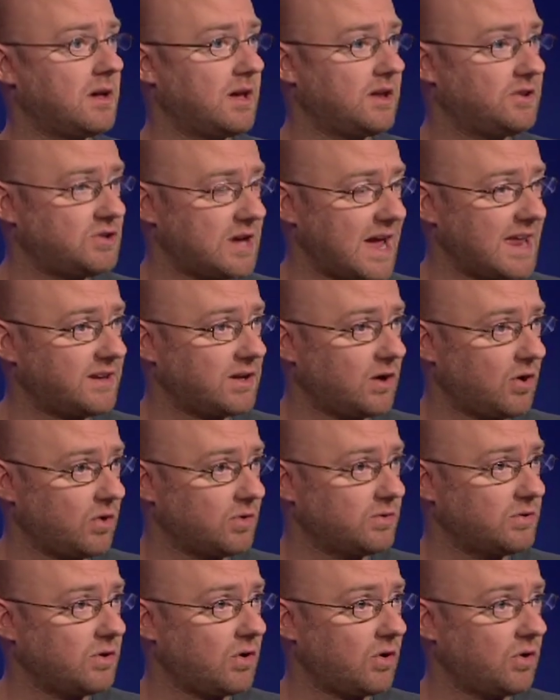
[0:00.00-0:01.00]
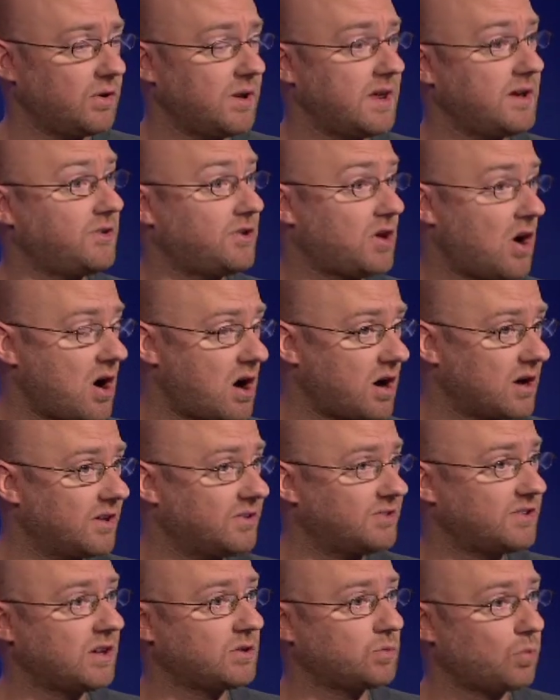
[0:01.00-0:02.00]
agenda on, on
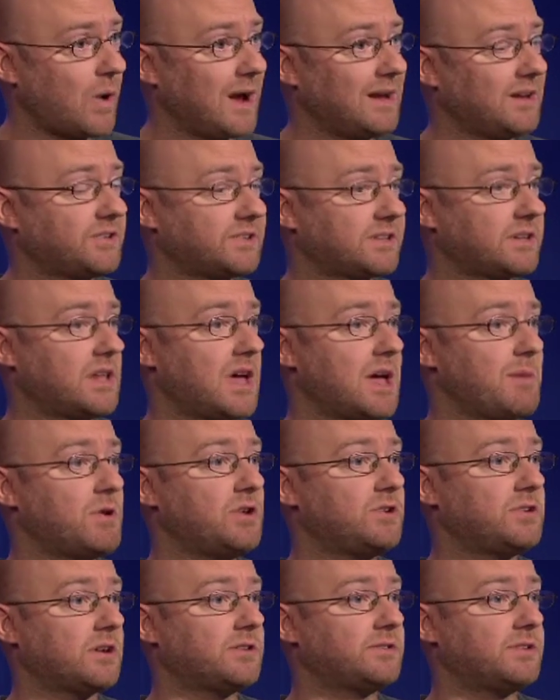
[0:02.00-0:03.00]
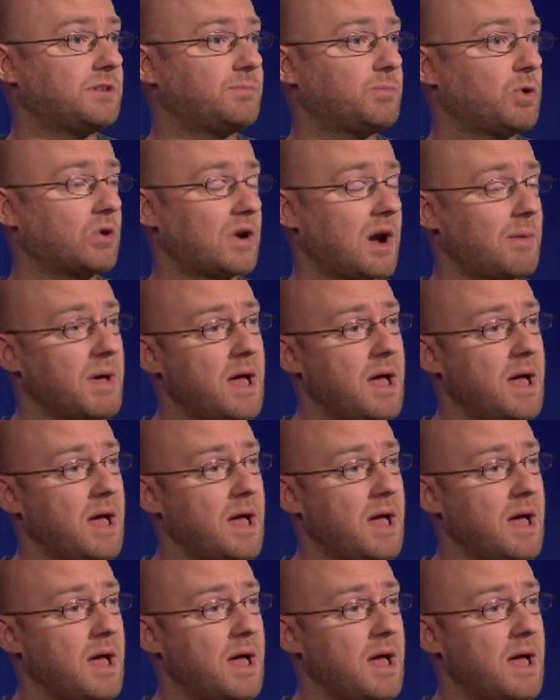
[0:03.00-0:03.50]
targets as well as a climate justice. No, I'm just